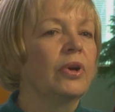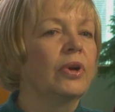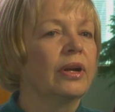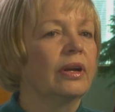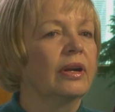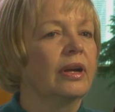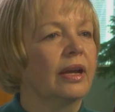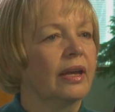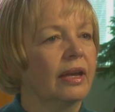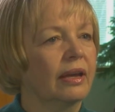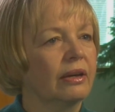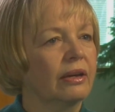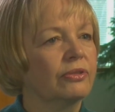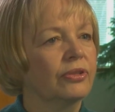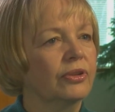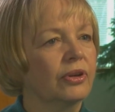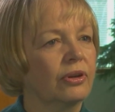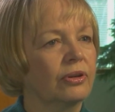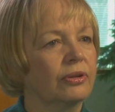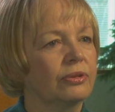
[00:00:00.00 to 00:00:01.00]
where a
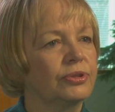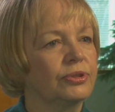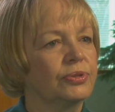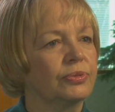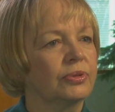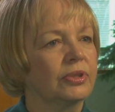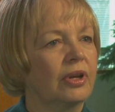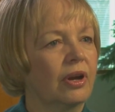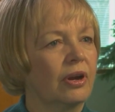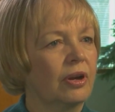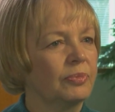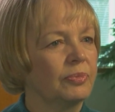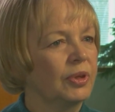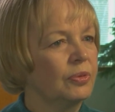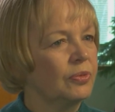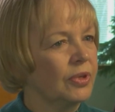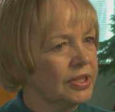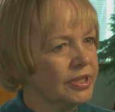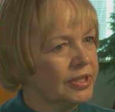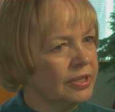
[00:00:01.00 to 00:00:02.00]
health coach would call
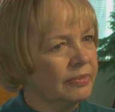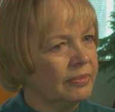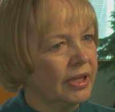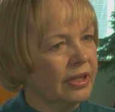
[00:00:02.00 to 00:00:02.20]
me once a